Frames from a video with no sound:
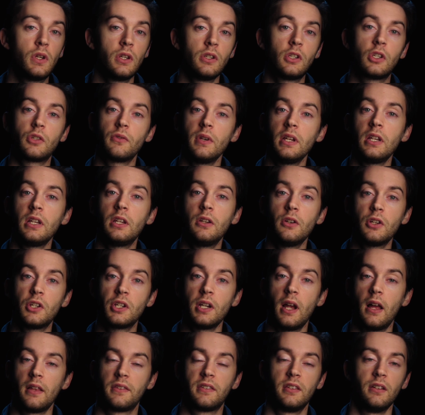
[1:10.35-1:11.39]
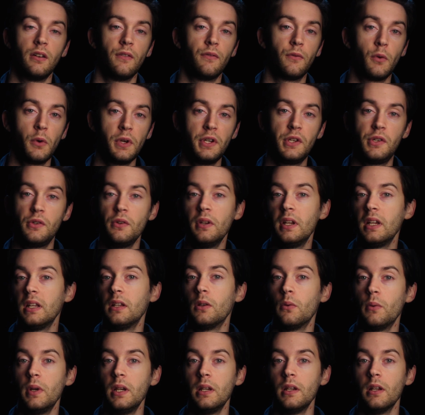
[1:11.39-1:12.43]
can shrink your shots and avoid shooting
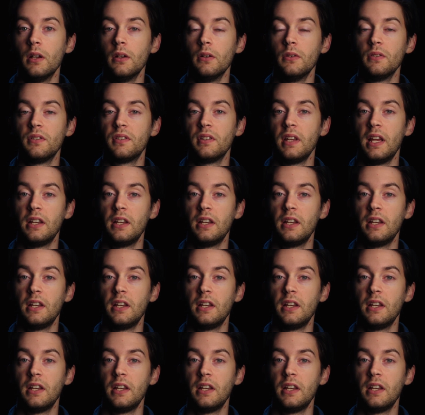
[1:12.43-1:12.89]
into windows